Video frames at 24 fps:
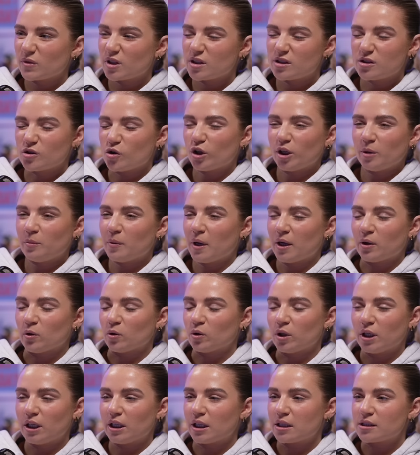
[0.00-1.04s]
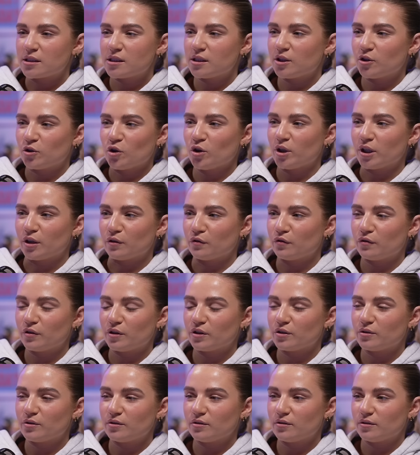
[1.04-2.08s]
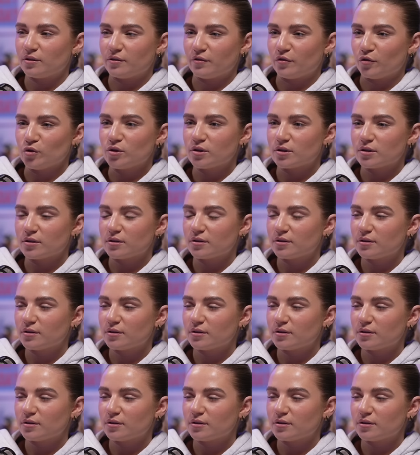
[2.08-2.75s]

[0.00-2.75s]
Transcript: It's not your priority, is it? You're not there for the food.